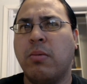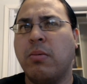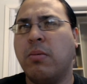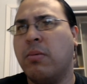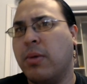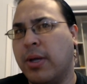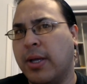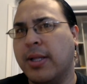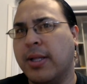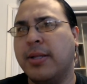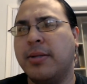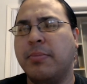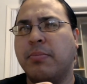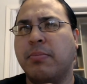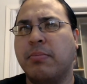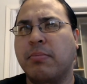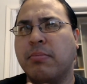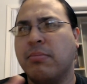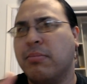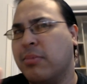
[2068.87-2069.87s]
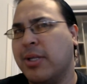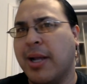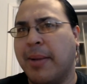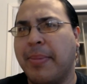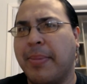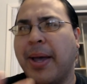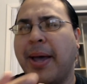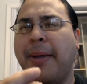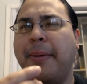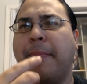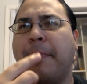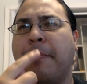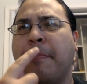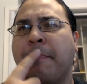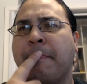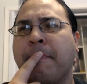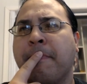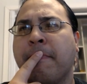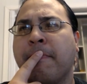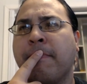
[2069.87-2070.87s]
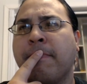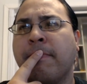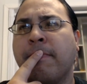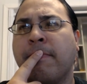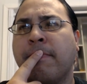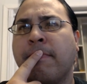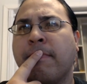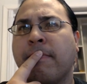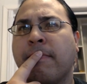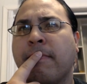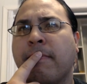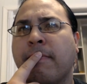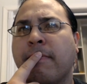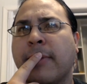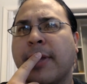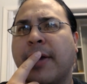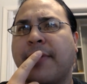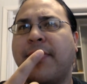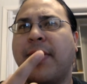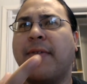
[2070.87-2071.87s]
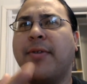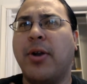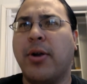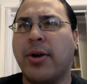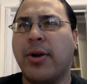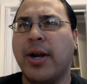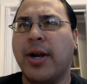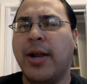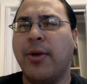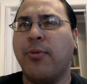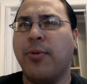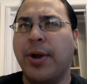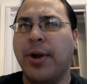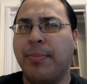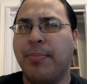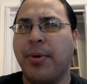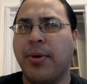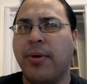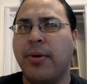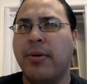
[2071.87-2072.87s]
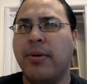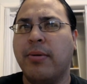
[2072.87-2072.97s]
Yeah, it's not bad. If I have an Arcanite Reaper,